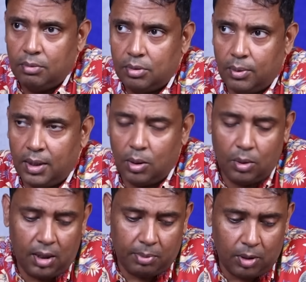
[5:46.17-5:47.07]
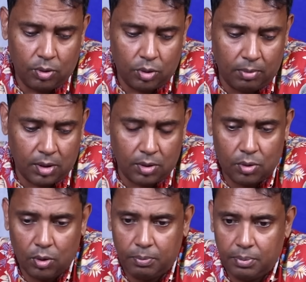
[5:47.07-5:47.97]
So they don't need to produce so much of
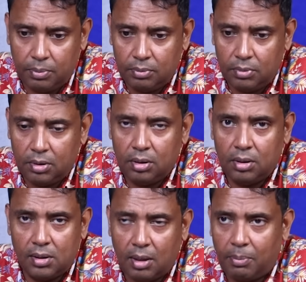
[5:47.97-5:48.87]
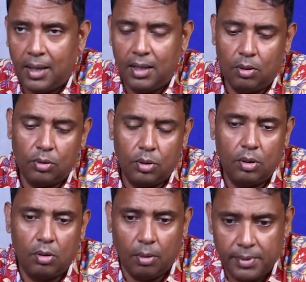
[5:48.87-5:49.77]
soap, the supply also
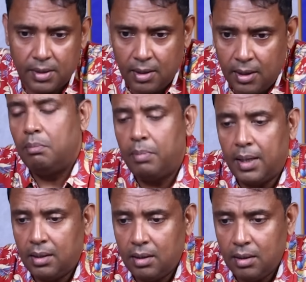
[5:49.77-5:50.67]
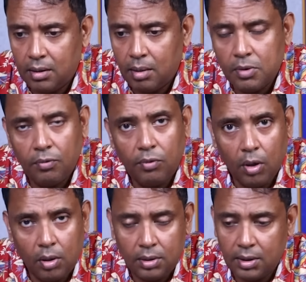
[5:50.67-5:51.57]
drops. But in terms of
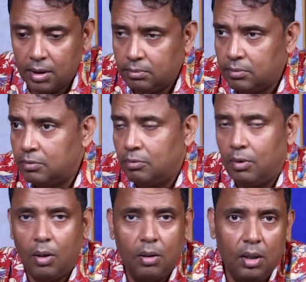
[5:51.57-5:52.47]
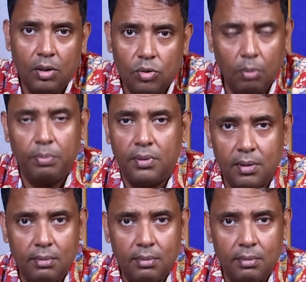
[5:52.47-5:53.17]
long term, we all need soaps.